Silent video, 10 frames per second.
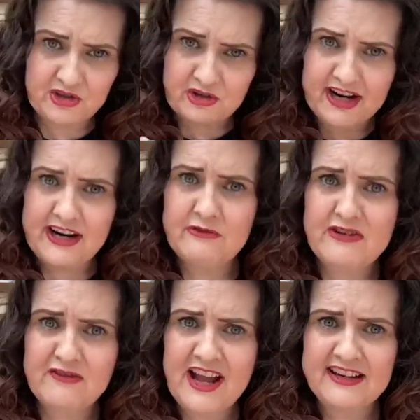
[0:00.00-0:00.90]
try and
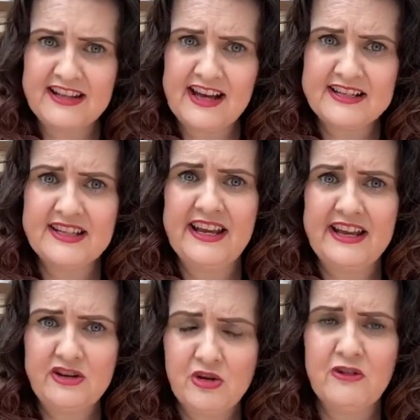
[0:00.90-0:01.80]
reflect that
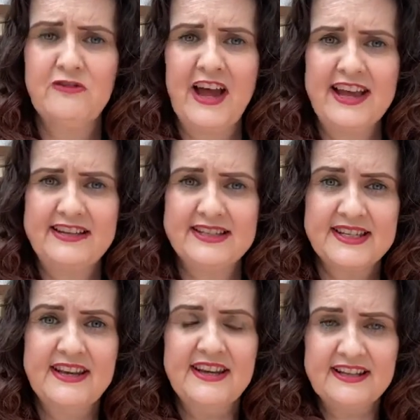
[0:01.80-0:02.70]
in your face.